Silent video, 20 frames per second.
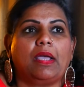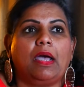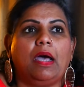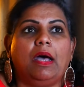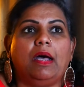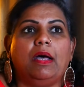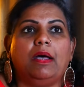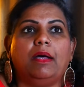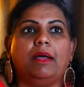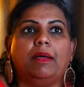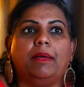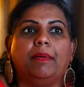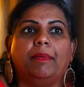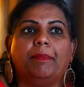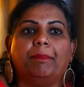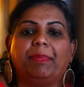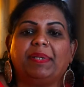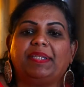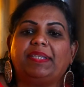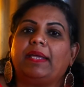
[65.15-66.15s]

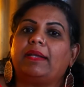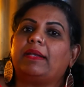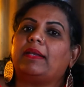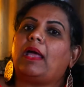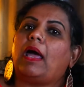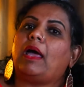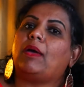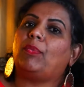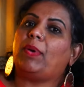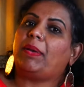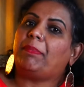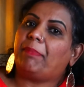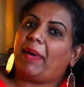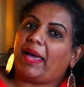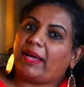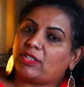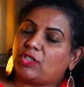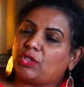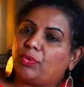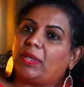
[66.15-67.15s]
But then I went
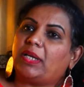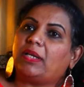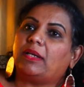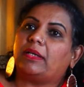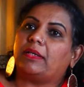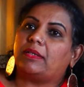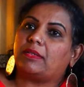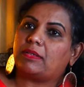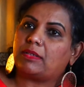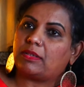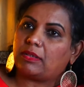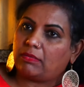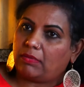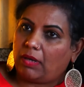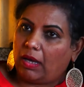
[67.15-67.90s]
back to England